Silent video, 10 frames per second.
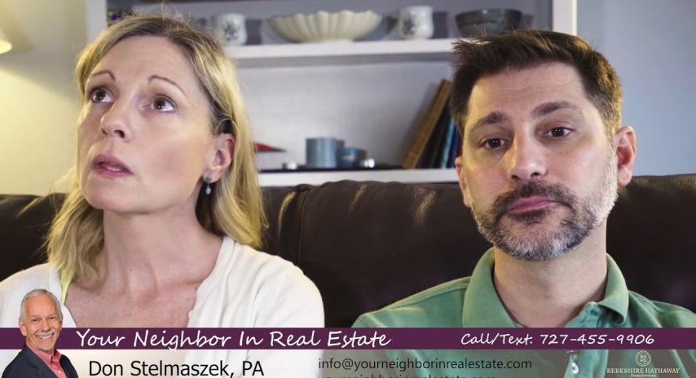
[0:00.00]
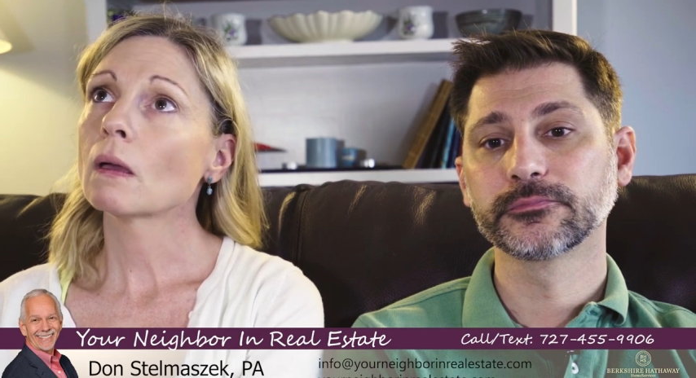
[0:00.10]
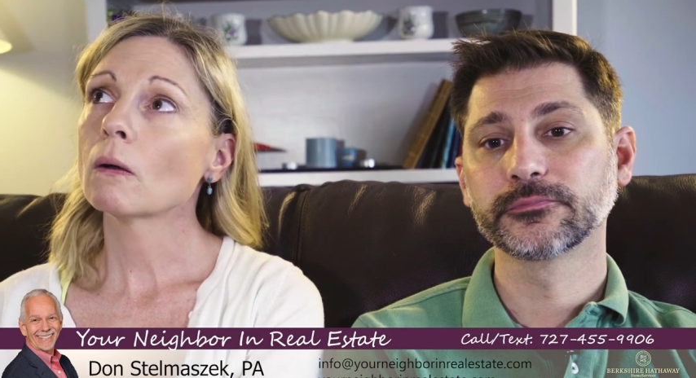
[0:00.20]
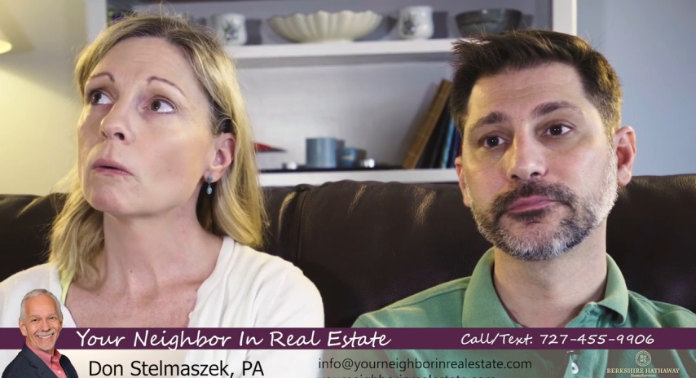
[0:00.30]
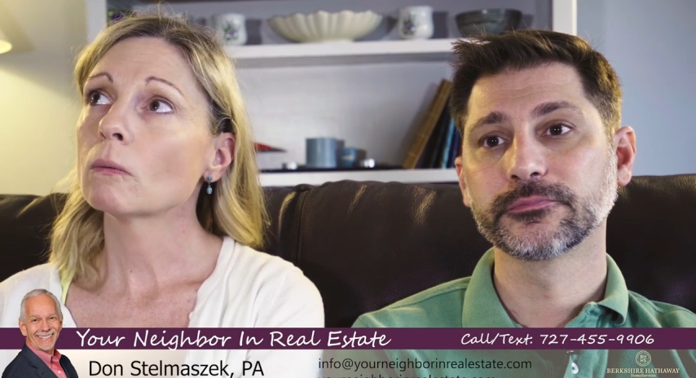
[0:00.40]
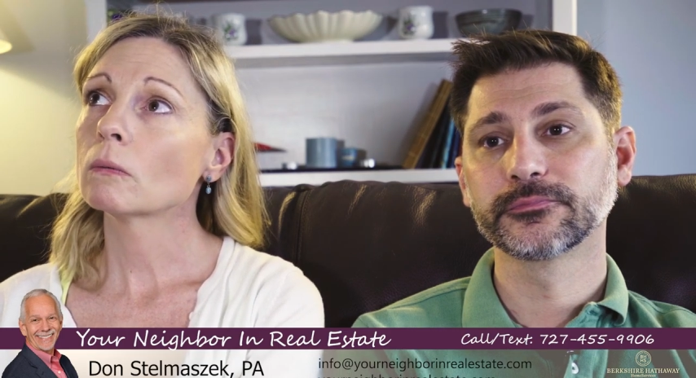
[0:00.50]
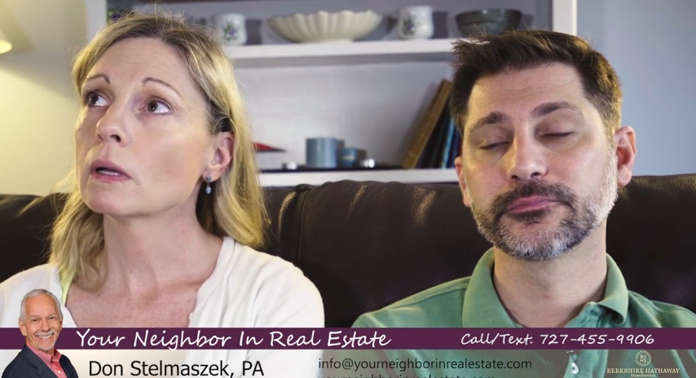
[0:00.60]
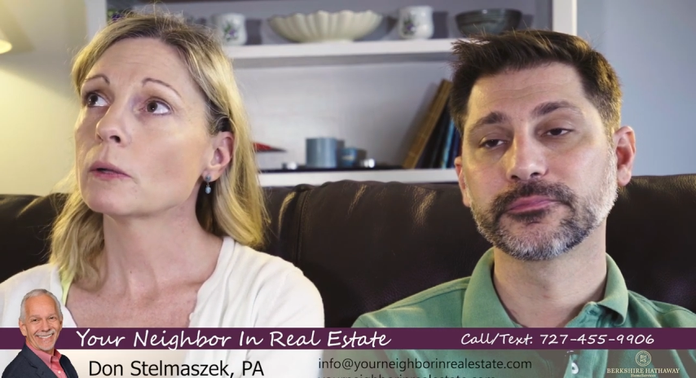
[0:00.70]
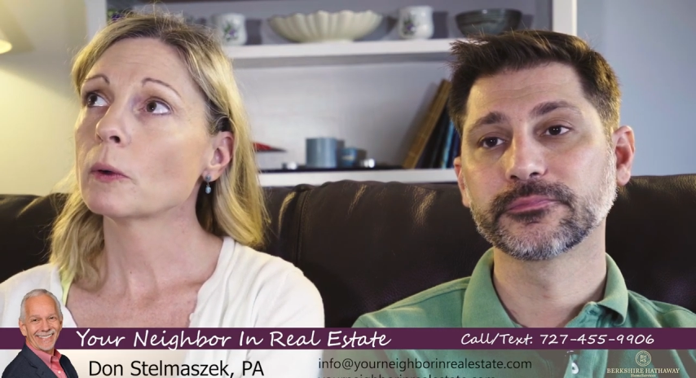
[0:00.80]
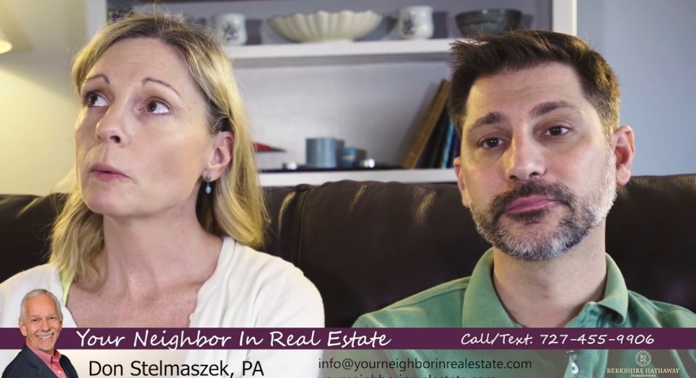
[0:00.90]
Speaker 1: um,
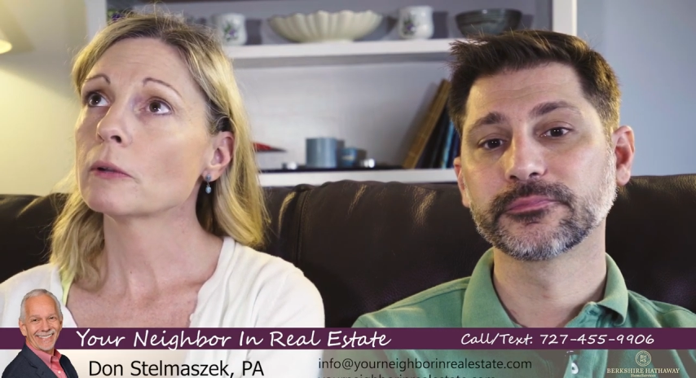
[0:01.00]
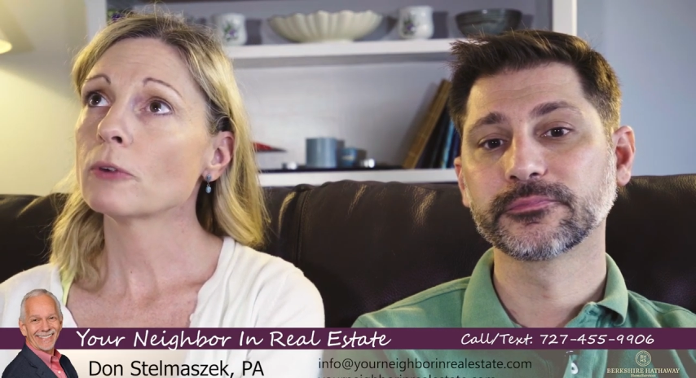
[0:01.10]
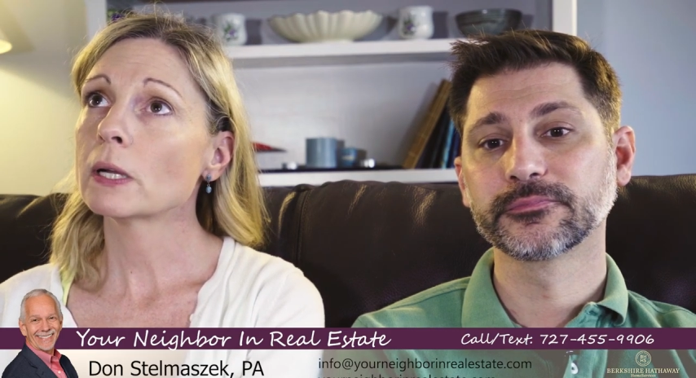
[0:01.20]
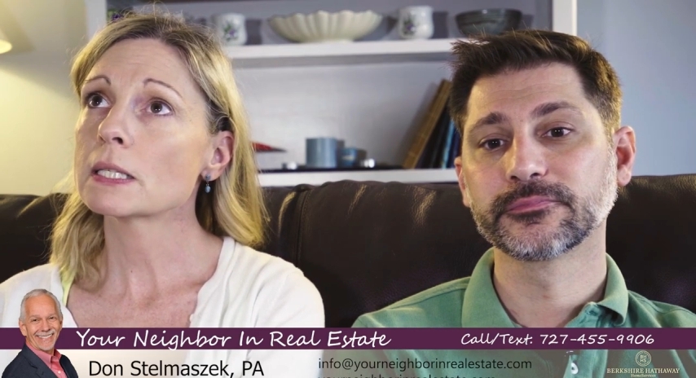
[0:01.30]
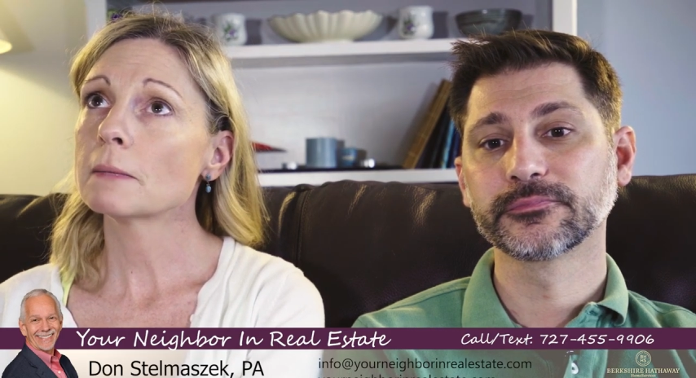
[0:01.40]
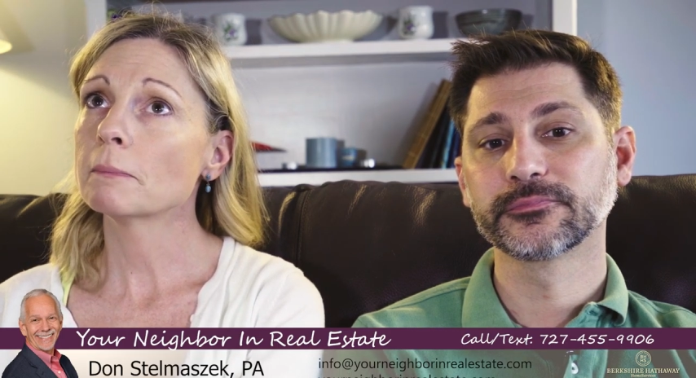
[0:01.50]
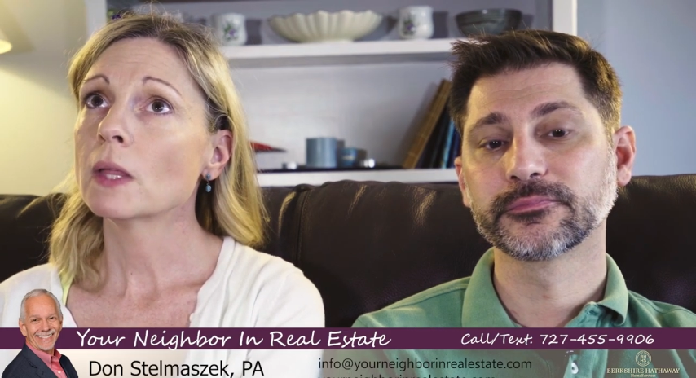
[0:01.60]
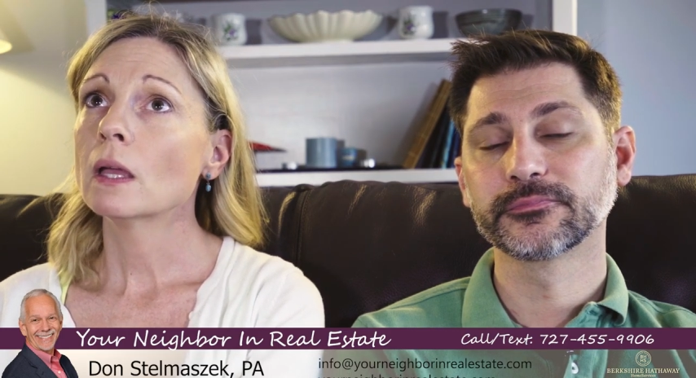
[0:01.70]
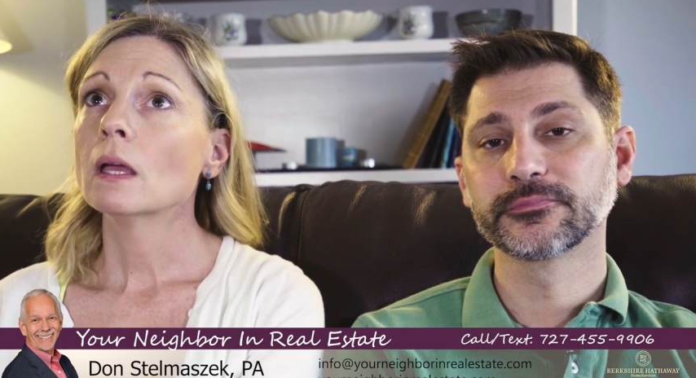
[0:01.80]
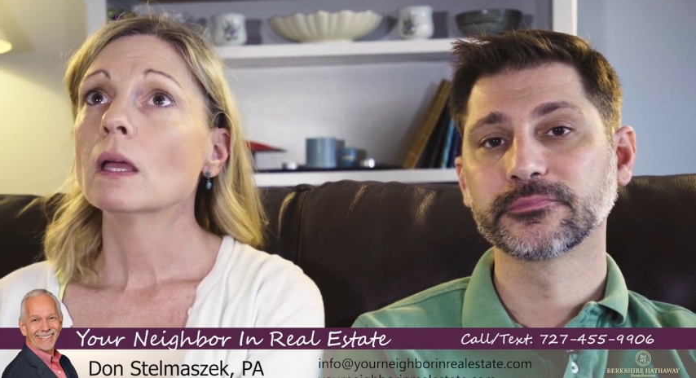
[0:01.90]
how do I want to phrase it?
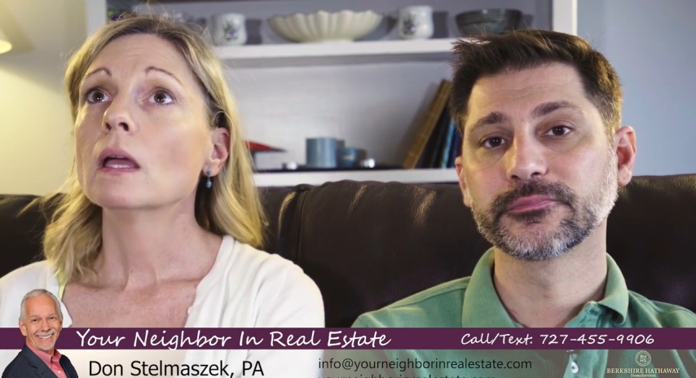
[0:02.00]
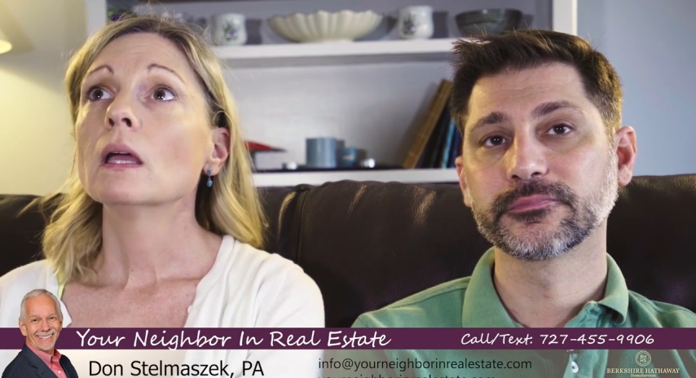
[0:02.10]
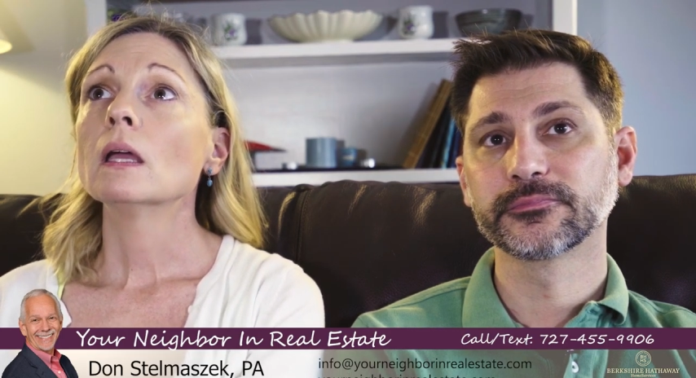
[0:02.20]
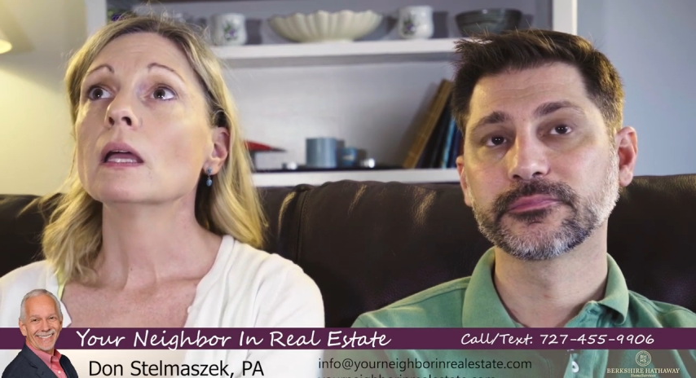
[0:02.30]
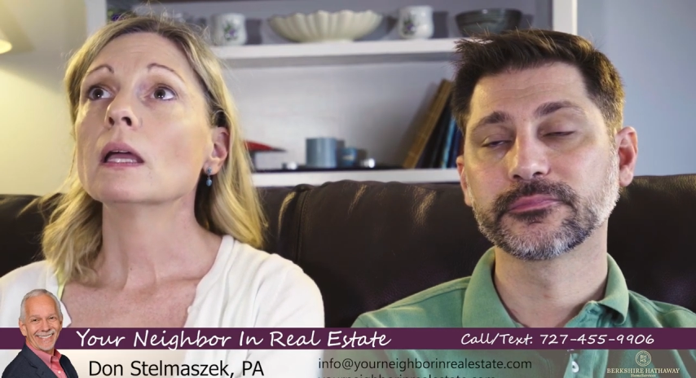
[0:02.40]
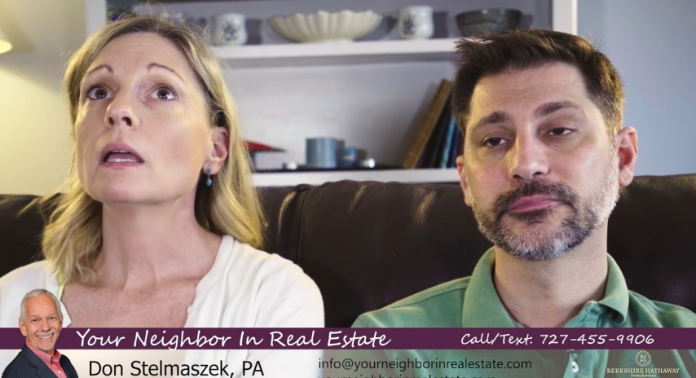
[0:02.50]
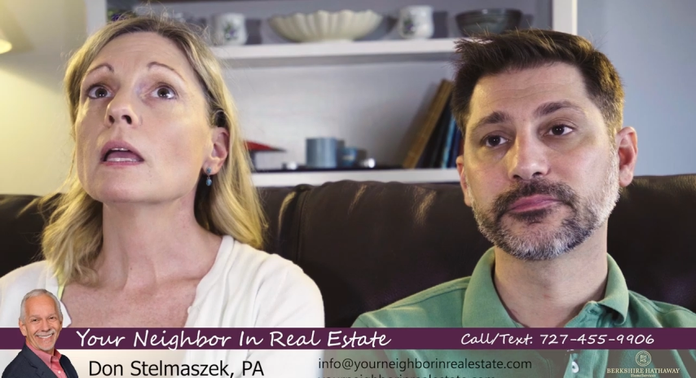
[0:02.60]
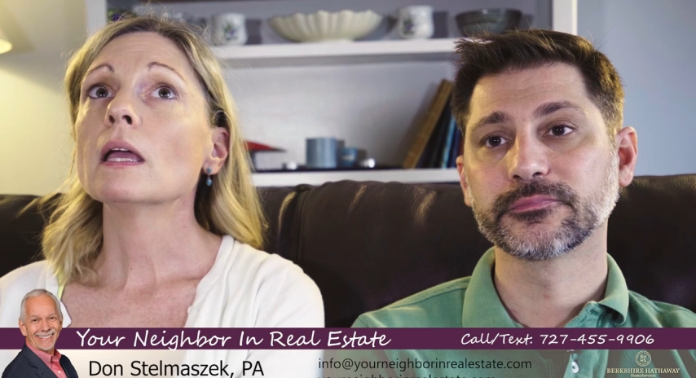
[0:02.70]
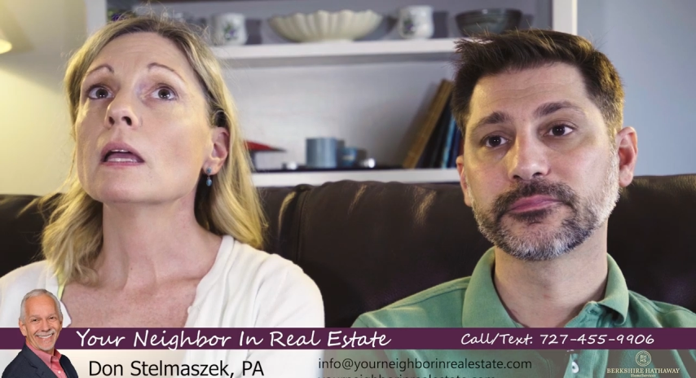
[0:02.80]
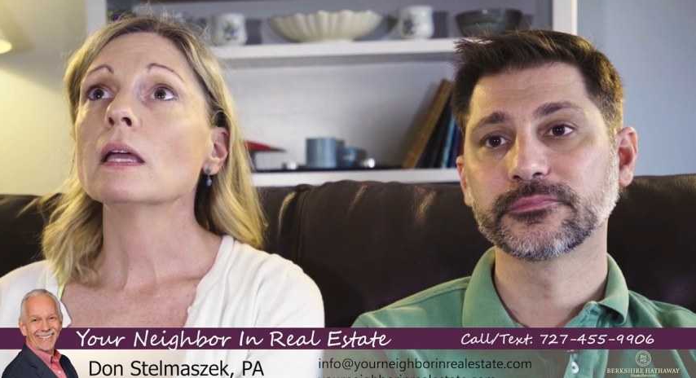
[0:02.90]

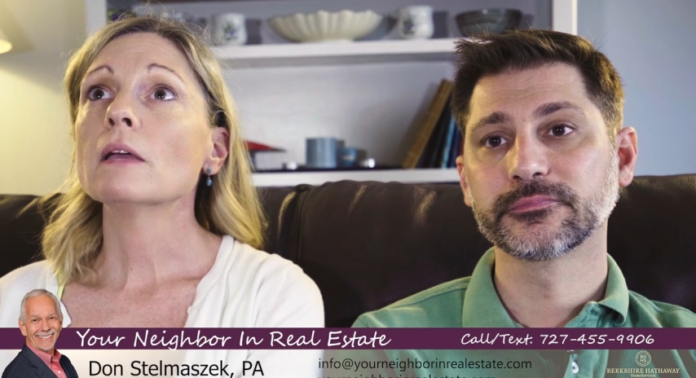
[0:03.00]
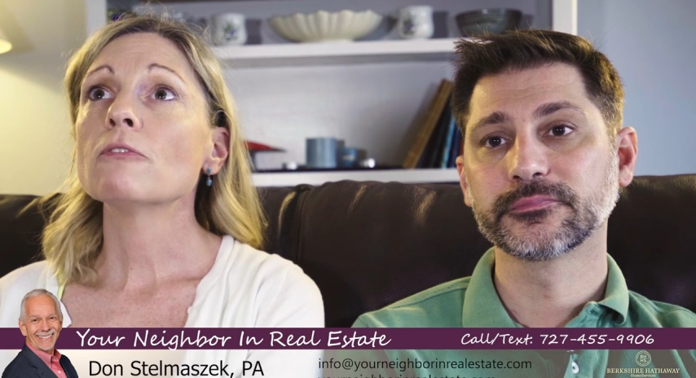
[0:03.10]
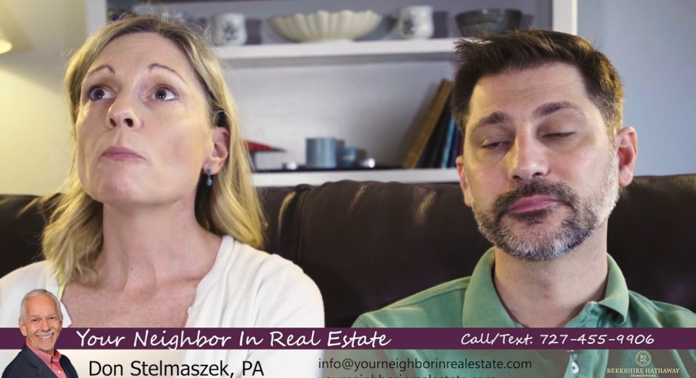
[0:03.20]
if